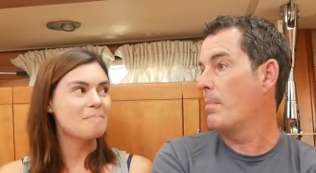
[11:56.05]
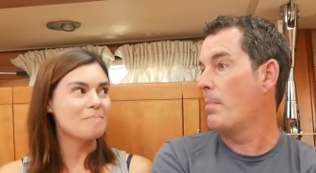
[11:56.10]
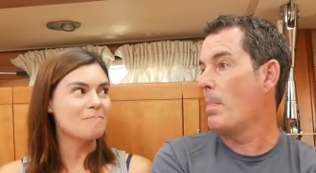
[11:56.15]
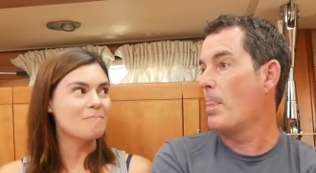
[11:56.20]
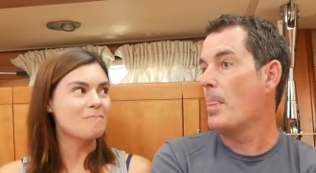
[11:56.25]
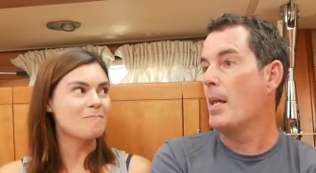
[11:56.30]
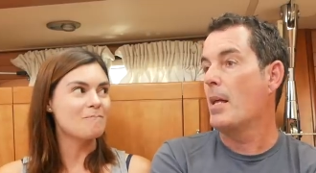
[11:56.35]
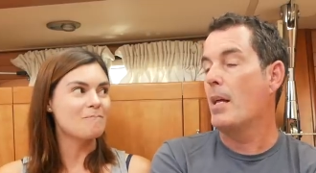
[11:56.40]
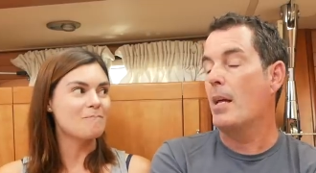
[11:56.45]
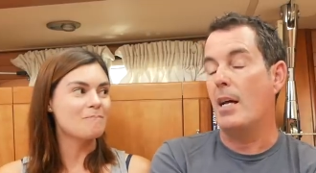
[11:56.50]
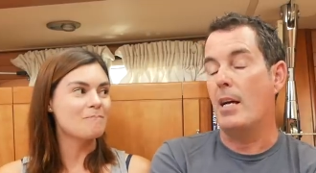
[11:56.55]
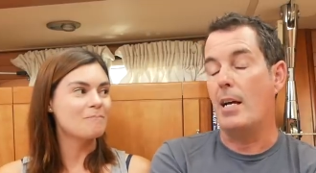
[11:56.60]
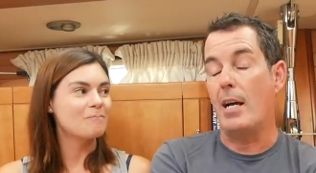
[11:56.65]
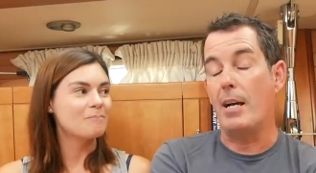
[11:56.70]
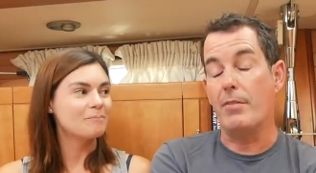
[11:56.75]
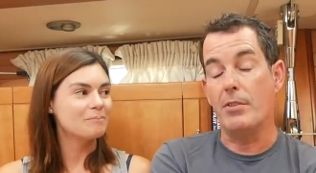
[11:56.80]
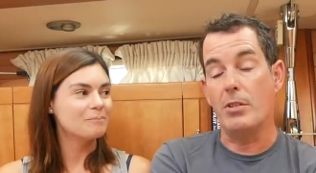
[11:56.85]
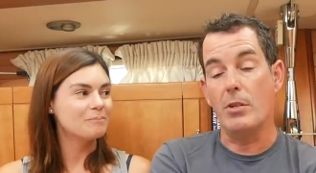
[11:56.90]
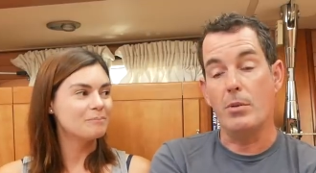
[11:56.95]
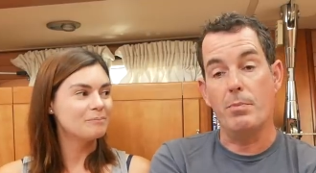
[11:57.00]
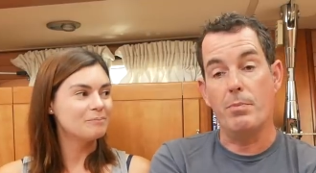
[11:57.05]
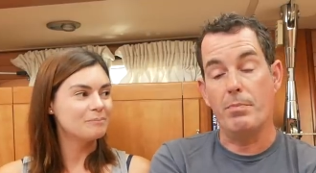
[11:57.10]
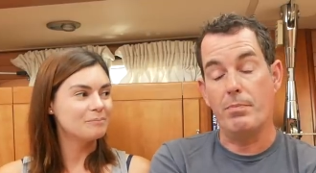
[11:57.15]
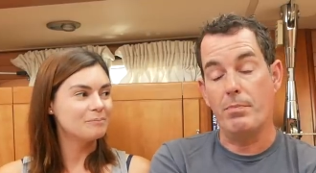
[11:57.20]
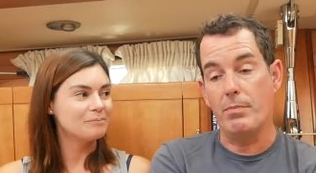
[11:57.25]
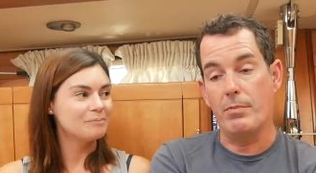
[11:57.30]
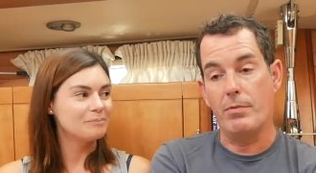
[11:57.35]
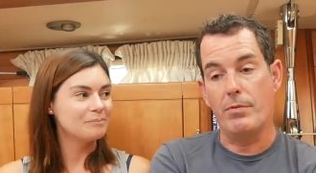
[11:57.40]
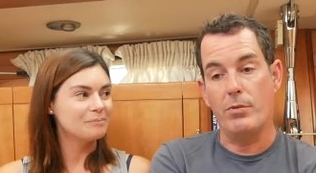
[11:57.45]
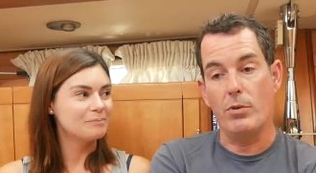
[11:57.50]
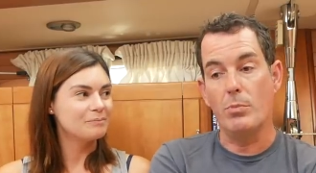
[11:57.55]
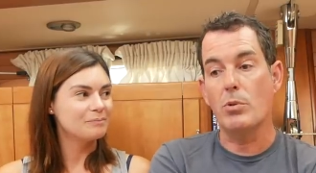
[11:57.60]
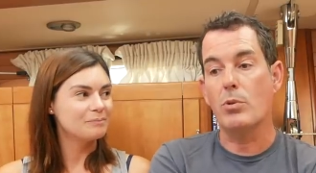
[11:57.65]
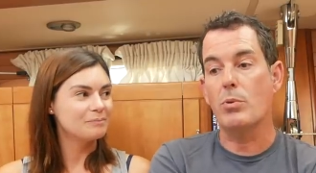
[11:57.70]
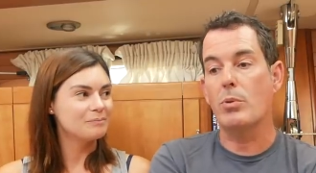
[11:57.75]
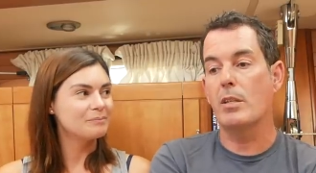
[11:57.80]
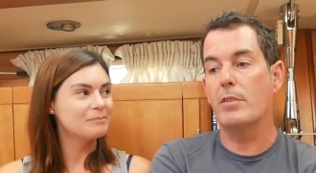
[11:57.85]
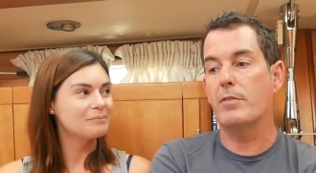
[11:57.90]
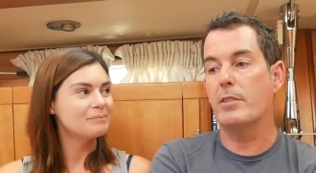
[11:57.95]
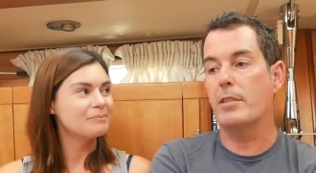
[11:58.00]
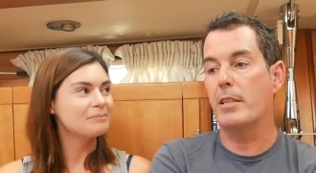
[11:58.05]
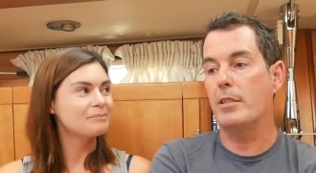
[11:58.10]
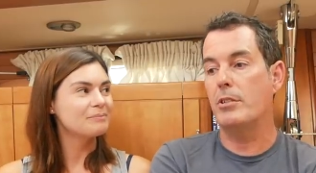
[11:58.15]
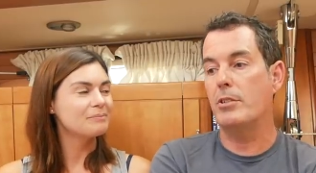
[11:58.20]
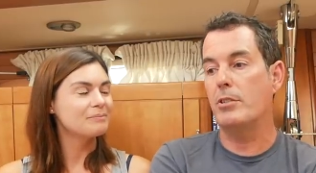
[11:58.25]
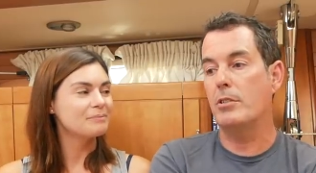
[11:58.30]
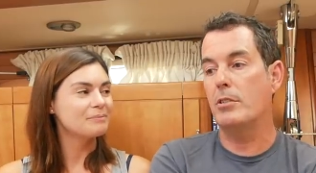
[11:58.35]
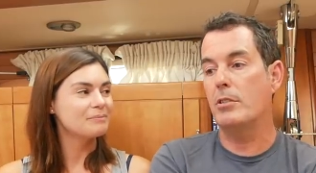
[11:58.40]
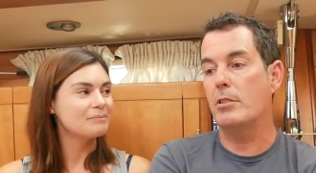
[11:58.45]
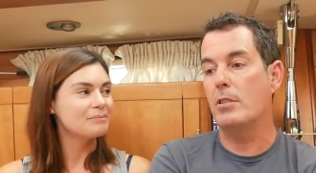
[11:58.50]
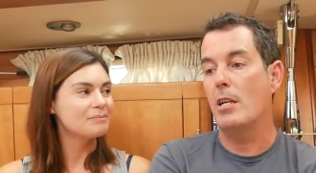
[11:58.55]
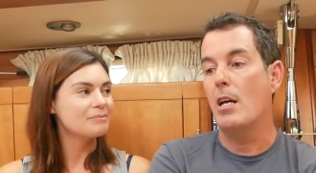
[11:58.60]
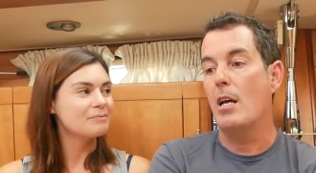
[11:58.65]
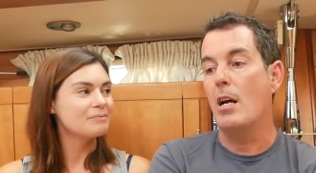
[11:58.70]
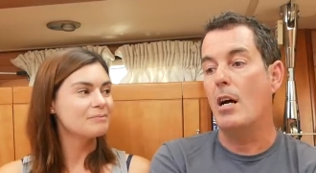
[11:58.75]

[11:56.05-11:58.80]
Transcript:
Speaker 1: mm-hmm. have no formal qualifications,